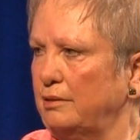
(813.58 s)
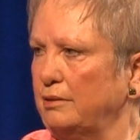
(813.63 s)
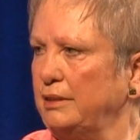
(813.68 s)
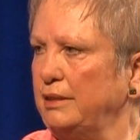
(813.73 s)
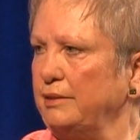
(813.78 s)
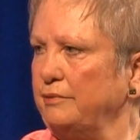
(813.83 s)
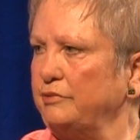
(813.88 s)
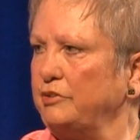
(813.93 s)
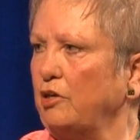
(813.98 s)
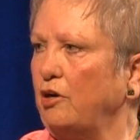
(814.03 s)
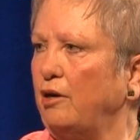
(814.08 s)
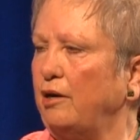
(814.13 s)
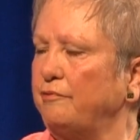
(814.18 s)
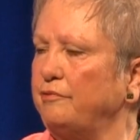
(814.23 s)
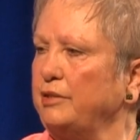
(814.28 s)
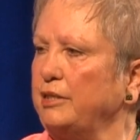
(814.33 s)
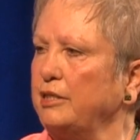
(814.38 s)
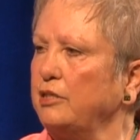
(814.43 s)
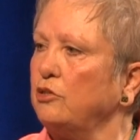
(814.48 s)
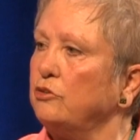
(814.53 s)
gives
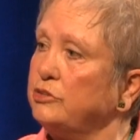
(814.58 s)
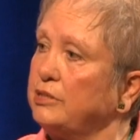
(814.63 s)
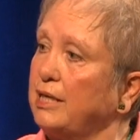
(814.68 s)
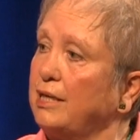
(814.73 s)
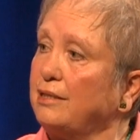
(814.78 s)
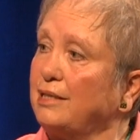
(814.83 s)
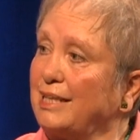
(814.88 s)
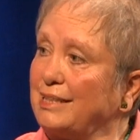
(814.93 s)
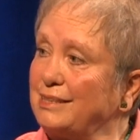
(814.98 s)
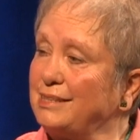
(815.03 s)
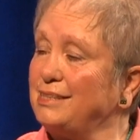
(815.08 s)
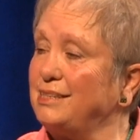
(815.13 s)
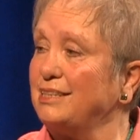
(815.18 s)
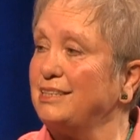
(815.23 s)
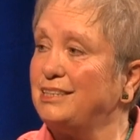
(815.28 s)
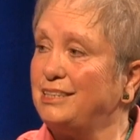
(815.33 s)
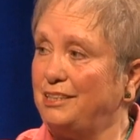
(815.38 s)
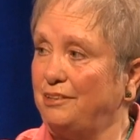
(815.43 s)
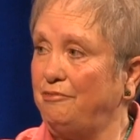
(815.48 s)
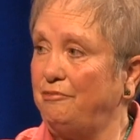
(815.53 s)
off, and it goes out like
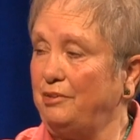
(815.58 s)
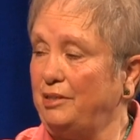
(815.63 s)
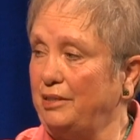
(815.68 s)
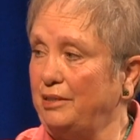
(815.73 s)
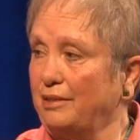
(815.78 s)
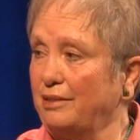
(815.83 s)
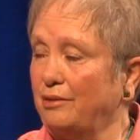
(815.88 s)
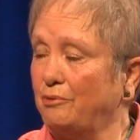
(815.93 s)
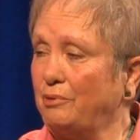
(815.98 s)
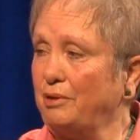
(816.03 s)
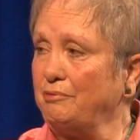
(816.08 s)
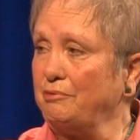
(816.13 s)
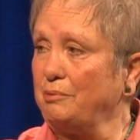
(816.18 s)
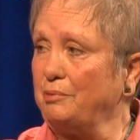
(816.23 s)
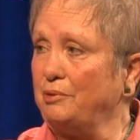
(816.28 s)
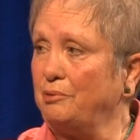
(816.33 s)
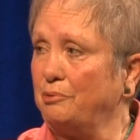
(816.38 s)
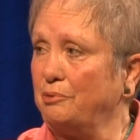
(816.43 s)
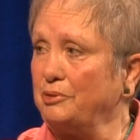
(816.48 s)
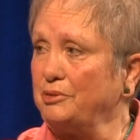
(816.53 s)
60 feet away
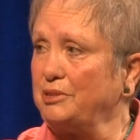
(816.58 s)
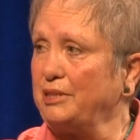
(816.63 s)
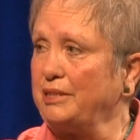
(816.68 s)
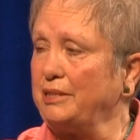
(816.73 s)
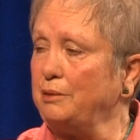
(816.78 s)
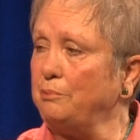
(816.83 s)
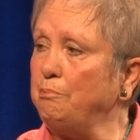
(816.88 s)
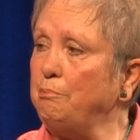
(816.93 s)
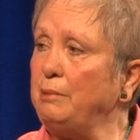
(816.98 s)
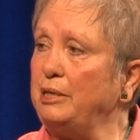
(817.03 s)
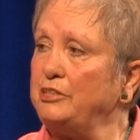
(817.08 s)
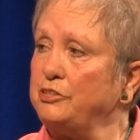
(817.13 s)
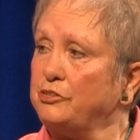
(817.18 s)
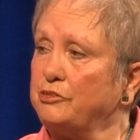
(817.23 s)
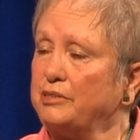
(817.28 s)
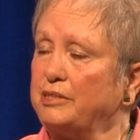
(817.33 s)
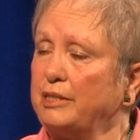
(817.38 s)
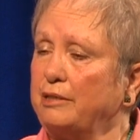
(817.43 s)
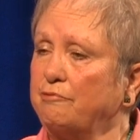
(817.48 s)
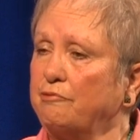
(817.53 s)
from the horse. They can
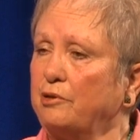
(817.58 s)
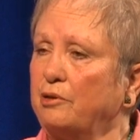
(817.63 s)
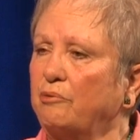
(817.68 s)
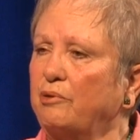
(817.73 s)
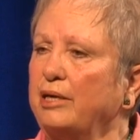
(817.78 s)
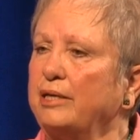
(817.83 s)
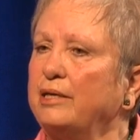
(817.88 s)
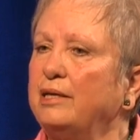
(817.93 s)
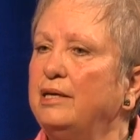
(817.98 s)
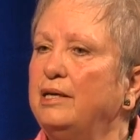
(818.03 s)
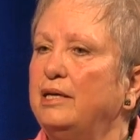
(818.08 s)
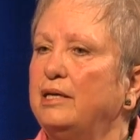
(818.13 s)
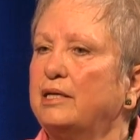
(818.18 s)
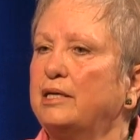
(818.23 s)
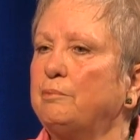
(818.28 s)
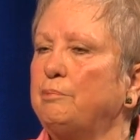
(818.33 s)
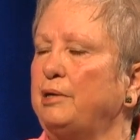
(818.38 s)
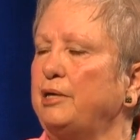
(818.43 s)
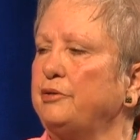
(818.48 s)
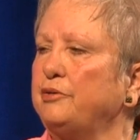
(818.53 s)
measure it that far away,
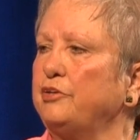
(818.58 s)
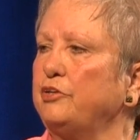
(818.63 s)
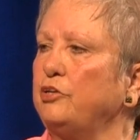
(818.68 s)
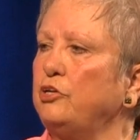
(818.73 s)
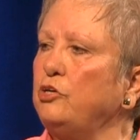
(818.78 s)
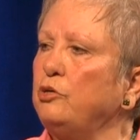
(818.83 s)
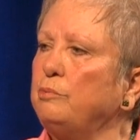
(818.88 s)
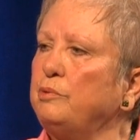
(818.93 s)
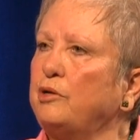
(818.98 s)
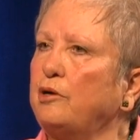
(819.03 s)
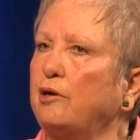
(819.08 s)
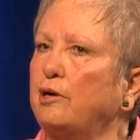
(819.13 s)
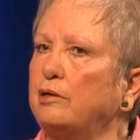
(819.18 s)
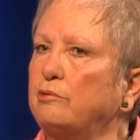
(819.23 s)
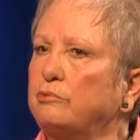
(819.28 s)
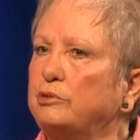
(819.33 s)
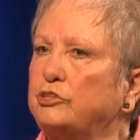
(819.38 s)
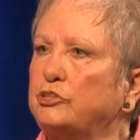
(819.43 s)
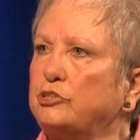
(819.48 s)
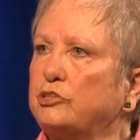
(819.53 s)
compared to the human
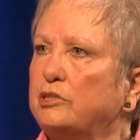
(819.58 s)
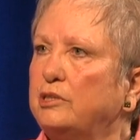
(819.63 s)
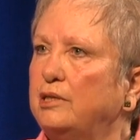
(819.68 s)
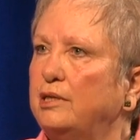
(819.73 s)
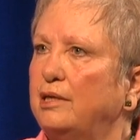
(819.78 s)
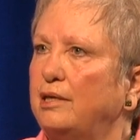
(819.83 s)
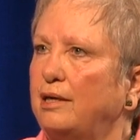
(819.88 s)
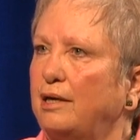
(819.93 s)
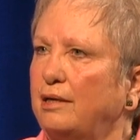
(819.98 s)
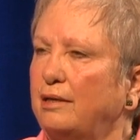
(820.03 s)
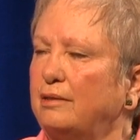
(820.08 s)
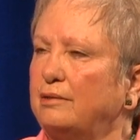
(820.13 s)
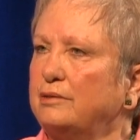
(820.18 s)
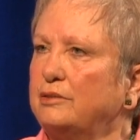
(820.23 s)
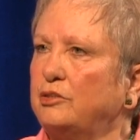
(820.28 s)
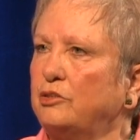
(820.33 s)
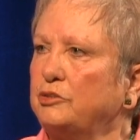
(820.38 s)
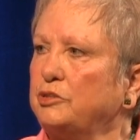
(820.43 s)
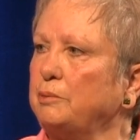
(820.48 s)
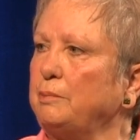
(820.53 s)
heart, which
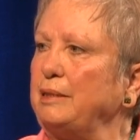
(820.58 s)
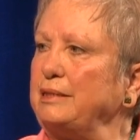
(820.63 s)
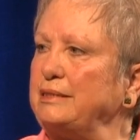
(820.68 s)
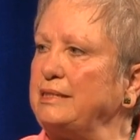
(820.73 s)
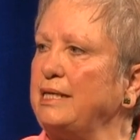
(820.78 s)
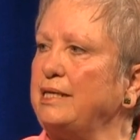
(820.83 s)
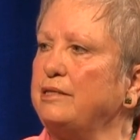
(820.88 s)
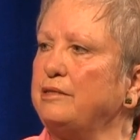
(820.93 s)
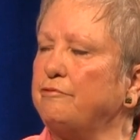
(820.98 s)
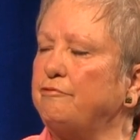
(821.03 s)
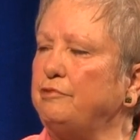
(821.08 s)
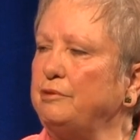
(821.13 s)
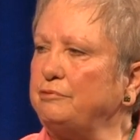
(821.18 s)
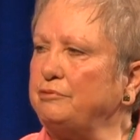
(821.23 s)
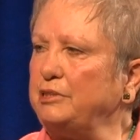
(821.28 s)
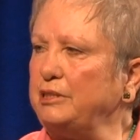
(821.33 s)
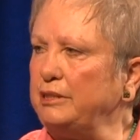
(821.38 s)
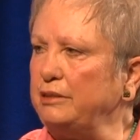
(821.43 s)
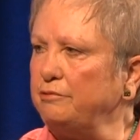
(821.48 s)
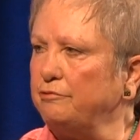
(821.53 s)
goes about 10 to
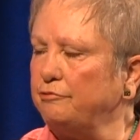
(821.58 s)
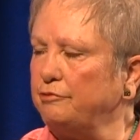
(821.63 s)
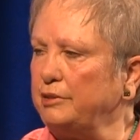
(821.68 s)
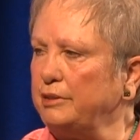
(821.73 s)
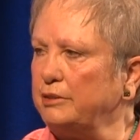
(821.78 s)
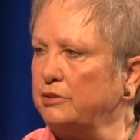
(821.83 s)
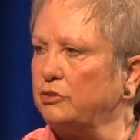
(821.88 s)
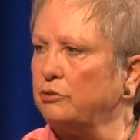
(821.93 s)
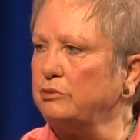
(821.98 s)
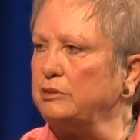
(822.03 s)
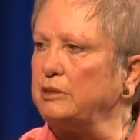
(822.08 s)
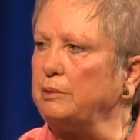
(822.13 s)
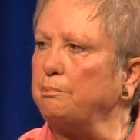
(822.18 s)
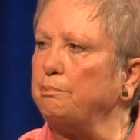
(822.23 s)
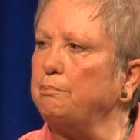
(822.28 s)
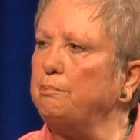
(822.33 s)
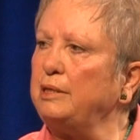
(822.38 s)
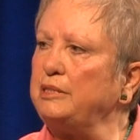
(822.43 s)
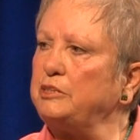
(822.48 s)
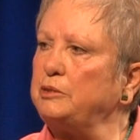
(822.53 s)
15 feet. So it's a
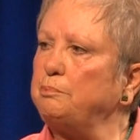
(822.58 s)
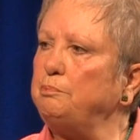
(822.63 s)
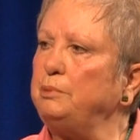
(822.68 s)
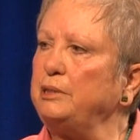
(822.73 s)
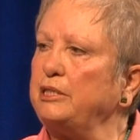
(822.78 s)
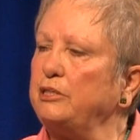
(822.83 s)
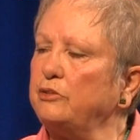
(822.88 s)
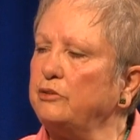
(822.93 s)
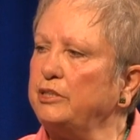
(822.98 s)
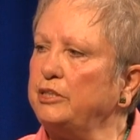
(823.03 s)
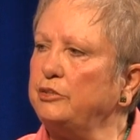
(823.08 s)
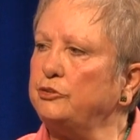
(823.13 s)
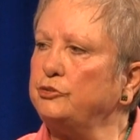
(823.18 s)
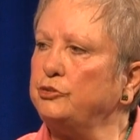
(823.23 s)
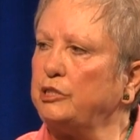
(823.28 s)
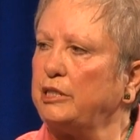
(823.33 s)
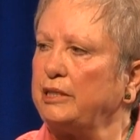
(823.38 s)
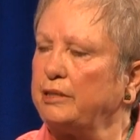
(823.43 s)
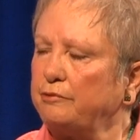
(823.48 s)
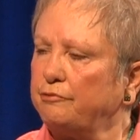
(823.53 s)
much bigger
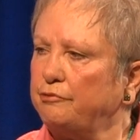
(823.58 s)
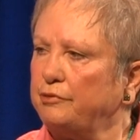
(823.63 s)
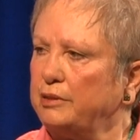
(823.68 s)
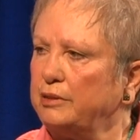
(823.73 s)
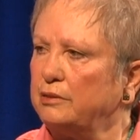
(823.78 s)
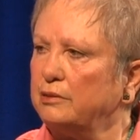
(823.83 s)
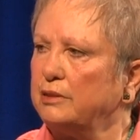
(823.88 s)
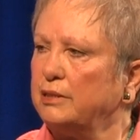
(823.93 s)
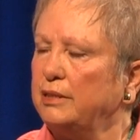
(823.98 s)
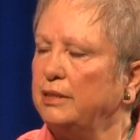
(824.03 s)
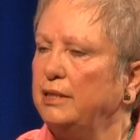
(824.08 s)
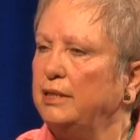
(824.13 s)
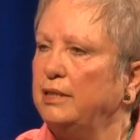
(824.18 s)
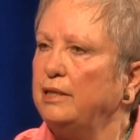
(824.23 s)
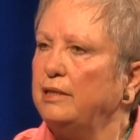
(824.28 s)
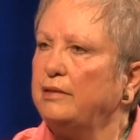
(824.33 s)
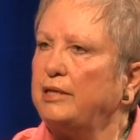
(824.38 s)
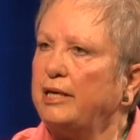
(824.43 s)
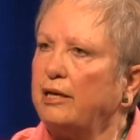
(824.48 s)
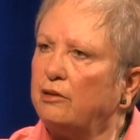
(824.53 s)
energetic field.
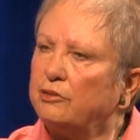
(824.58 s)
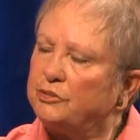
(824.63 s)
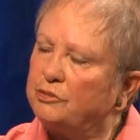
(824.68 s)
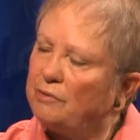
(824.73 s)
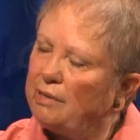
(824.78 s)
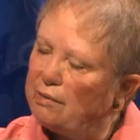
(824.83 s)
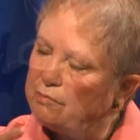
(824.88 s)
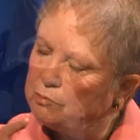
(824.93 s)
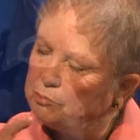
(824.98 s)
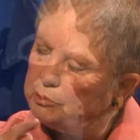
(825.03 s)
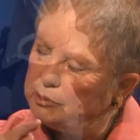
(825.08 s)
They also have a